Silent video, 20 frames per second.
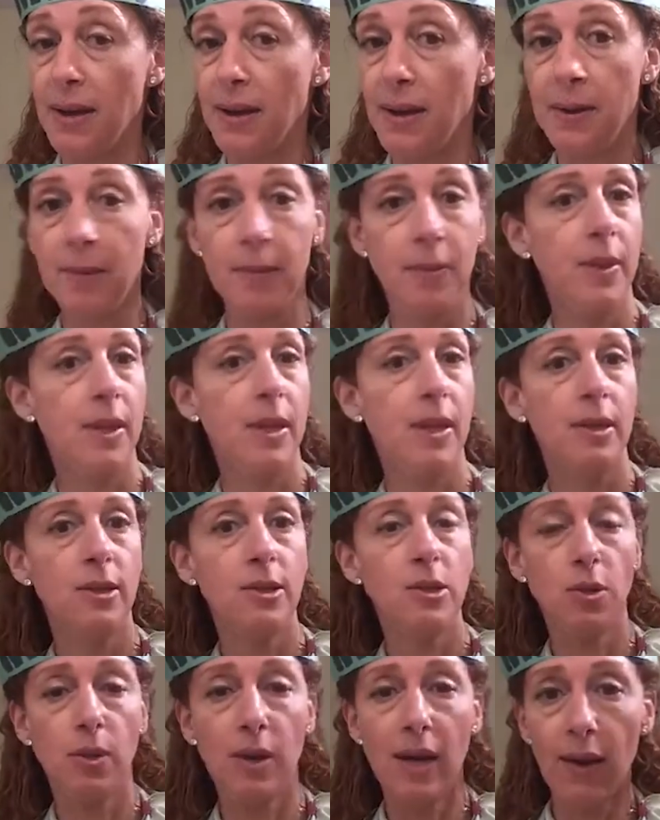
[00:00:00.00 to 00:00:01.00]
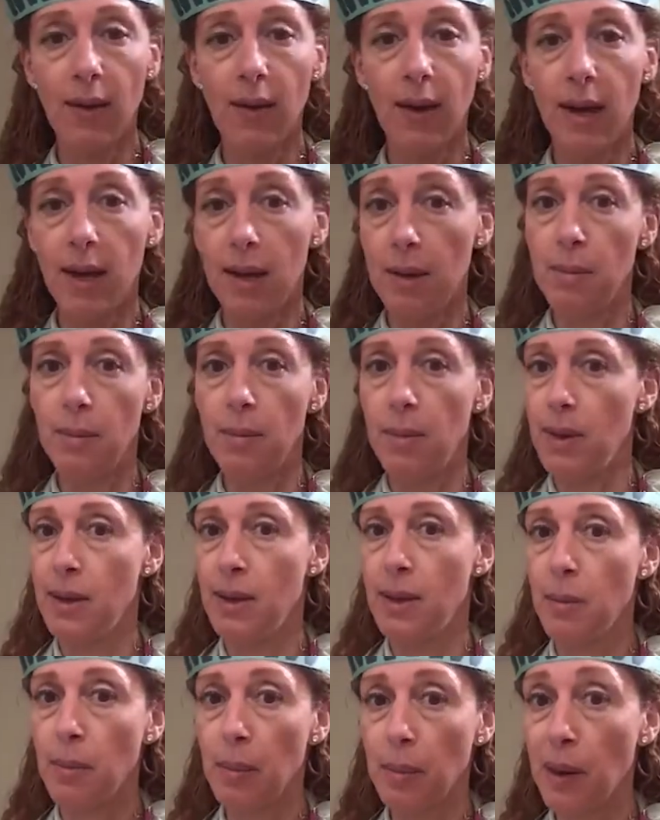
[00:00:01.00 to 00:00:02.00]
her outfit each and every
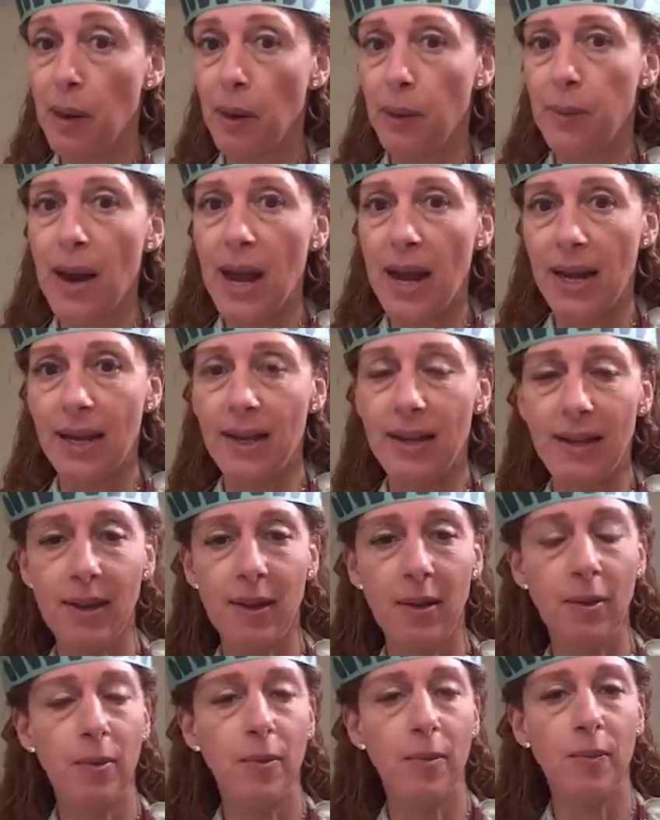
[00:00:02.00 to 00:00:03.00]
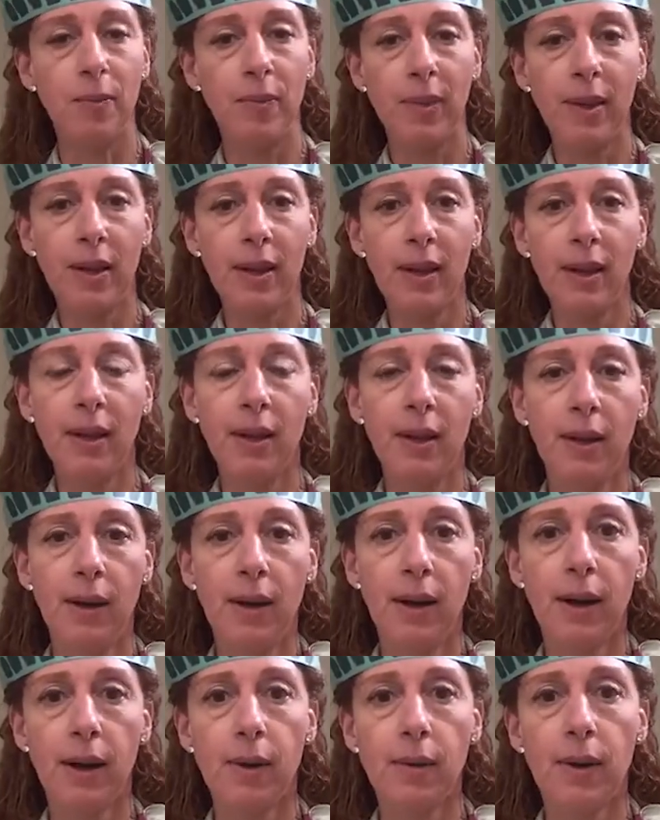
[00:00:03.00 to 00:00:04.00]
single day for 10
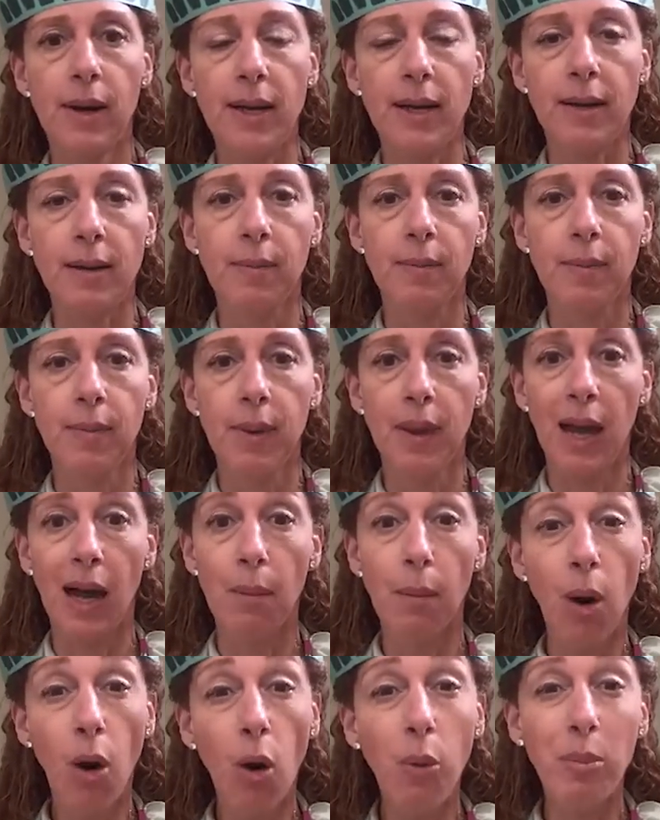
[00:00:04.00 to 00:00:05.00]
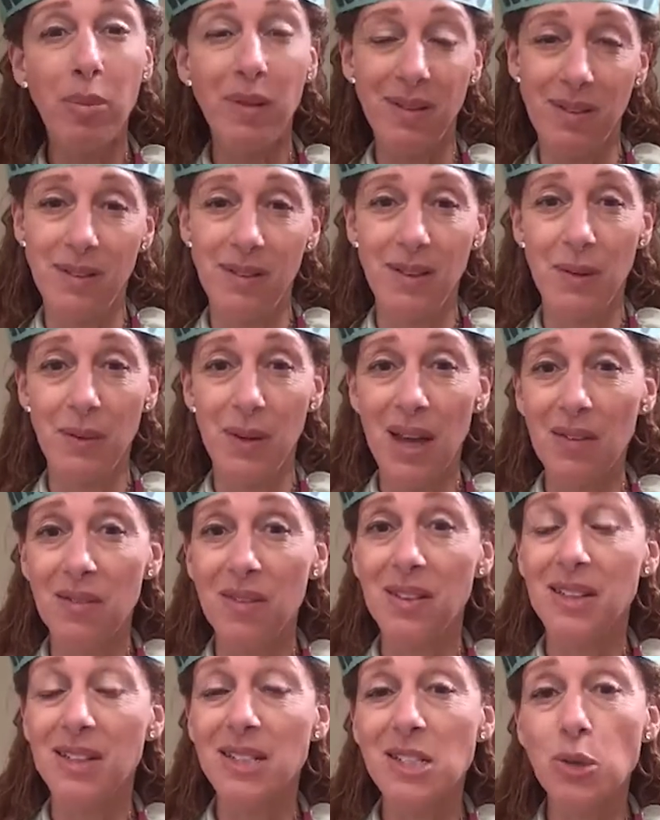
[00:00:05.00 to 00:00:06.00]
weeks. Imagine that. She wanted to
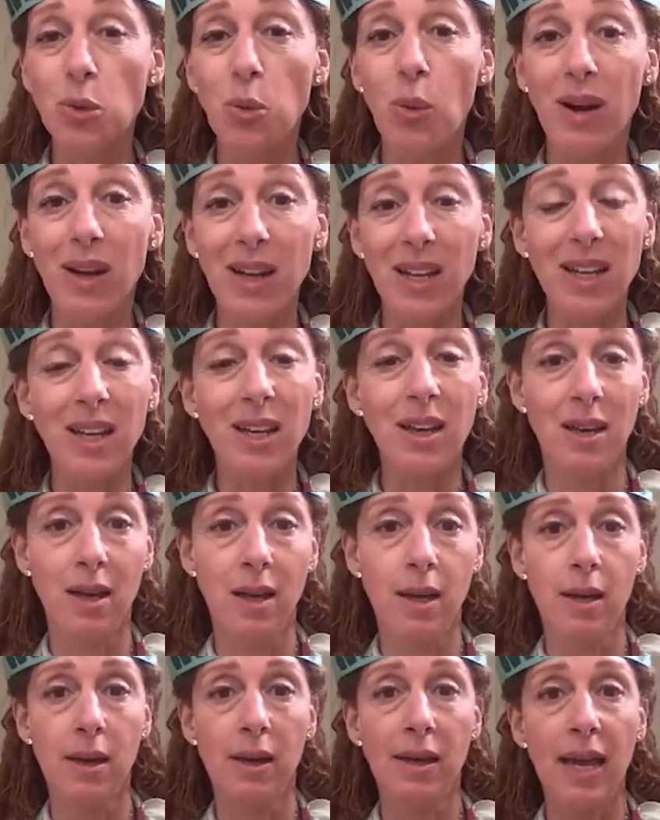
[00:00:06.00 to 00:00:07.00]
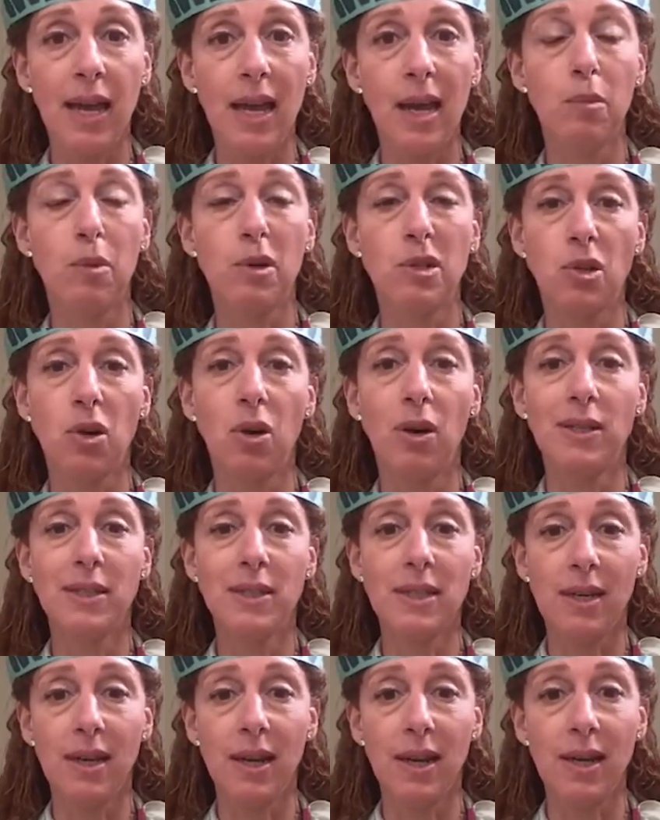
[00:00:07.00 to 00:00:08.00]
ensure that her classrooms were fun and
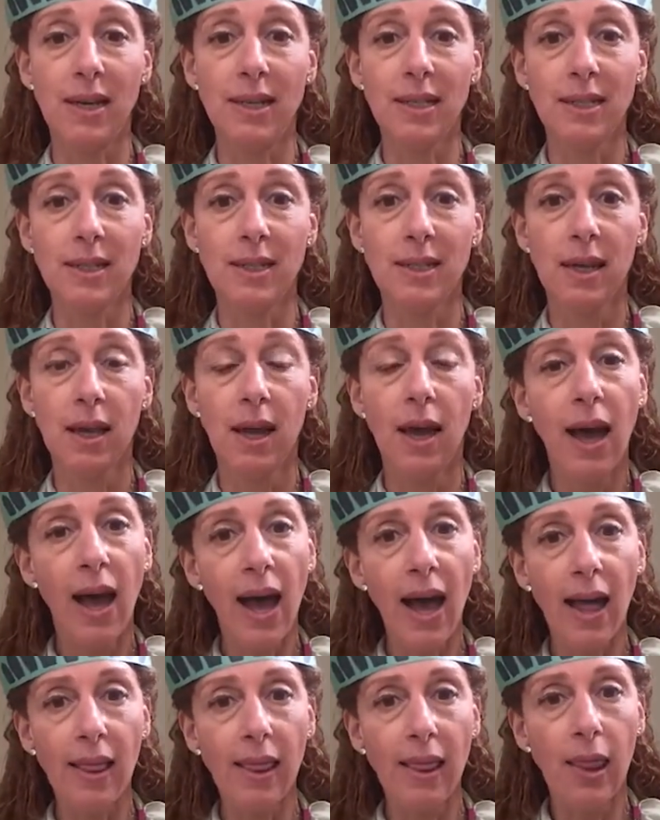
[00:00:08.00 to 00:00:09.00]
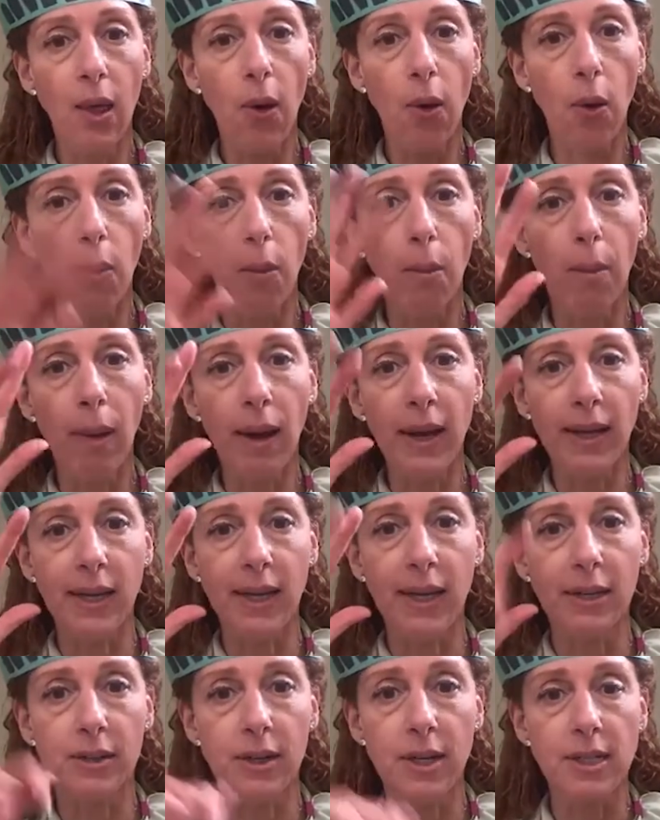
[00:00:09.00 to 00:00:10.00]
informative. By being fun and
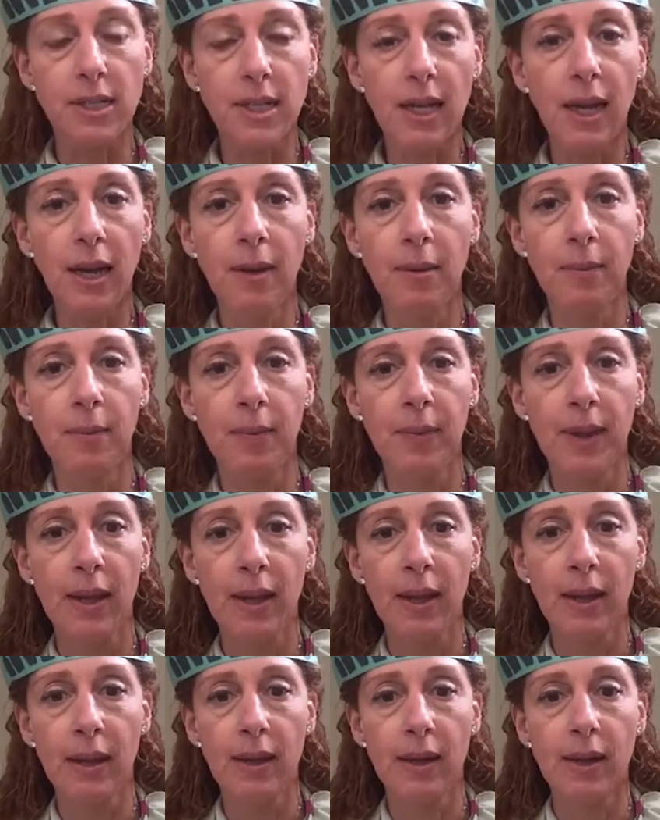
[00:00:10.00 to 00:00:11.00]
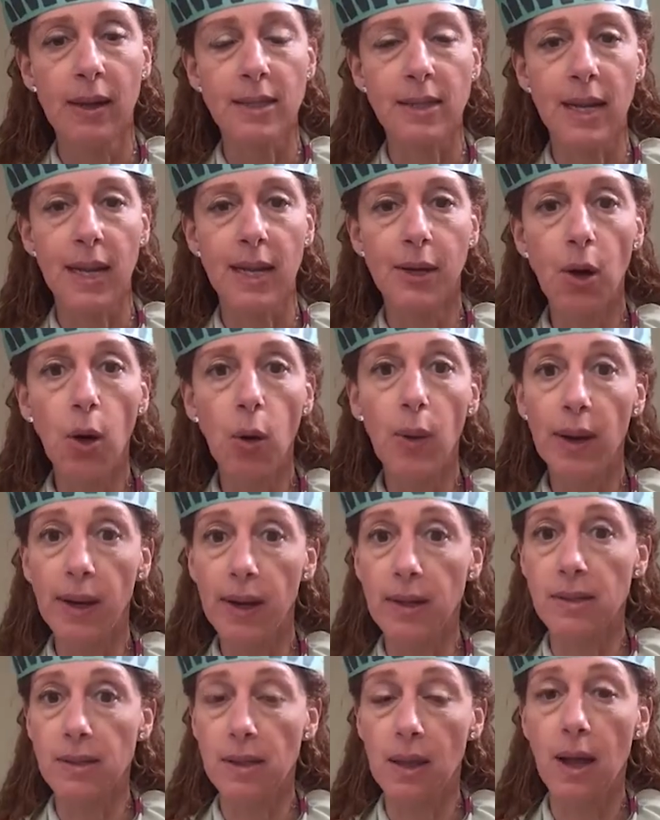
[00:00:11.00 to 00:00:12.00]
informative, she's dressed in different
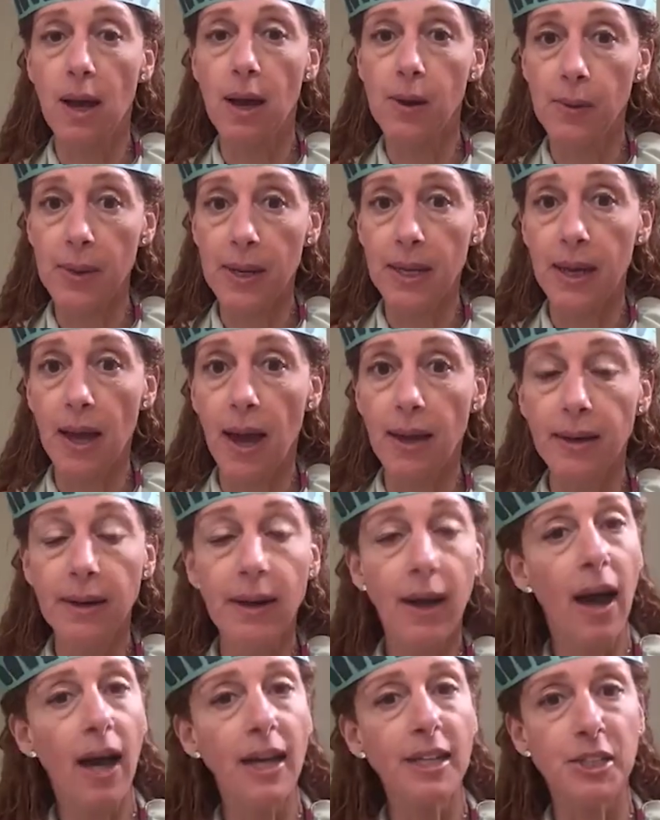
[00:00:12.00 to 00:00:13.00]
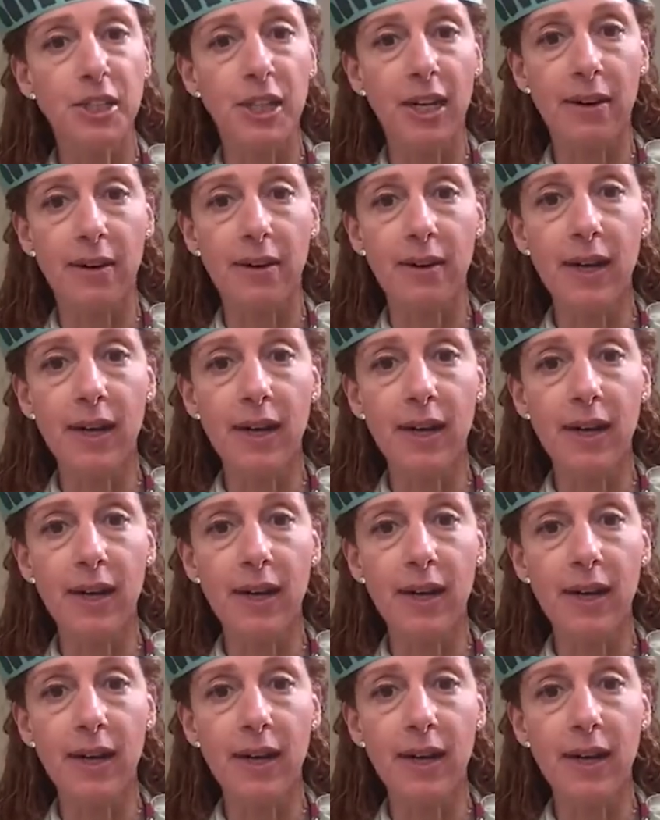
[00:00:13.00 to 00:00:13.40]
characters such as Waldo,